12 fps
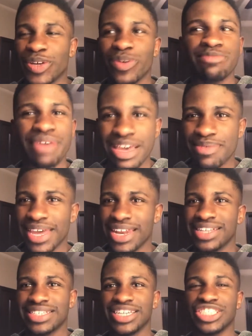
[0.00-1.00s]
No one's paying me any
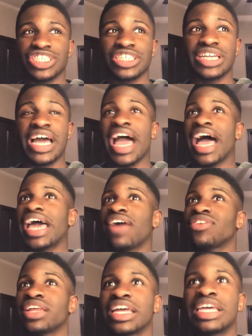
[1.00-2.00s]
attention. I
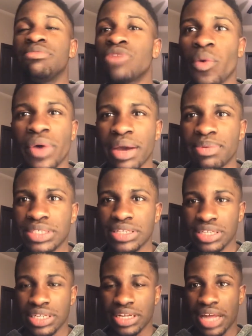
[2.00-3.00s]
have to like keep going up to
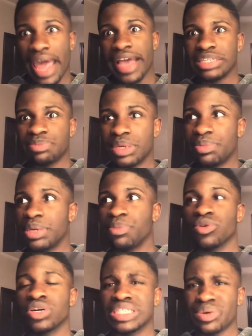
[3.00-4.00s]
the ASB
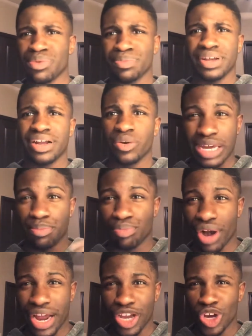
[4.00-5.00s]
people because they were wearing like
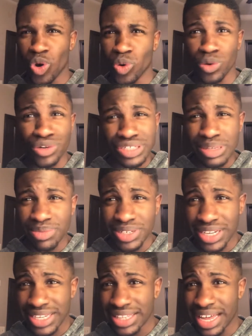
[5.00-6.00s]
bright gold or something
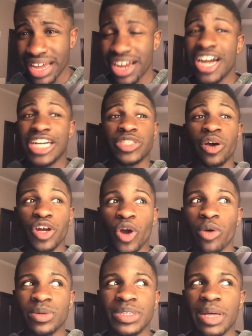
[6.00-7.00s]
like that. So I'd
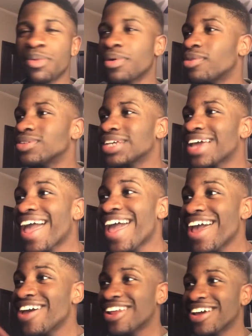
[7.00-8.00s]
go up to them and I was like,
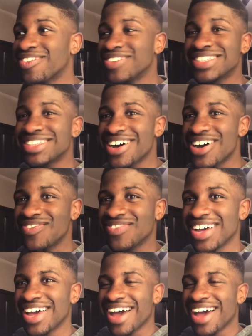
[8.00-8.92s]
hey, like, what's up?